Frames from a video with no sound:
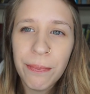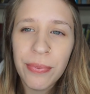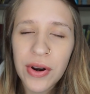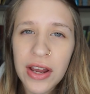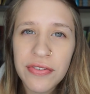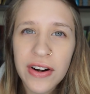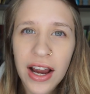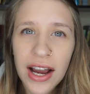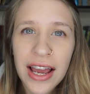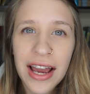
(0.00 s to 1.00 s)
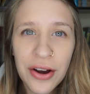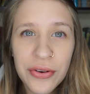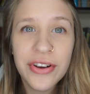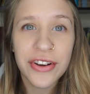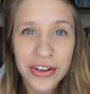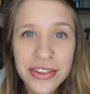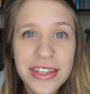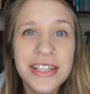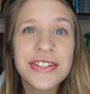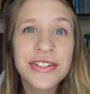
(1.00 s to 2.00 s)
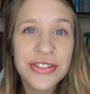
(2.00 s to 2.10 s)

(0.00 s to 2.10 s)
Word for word: But I forgot how good these